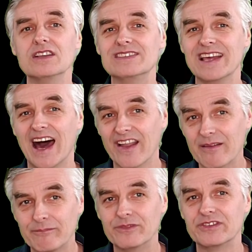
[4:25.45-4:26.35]
stay out of
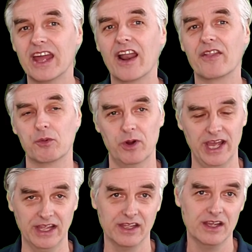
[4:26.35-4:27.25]
their
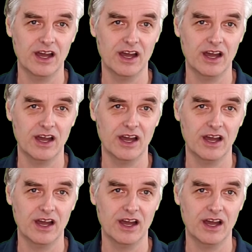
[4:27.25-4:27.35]
way.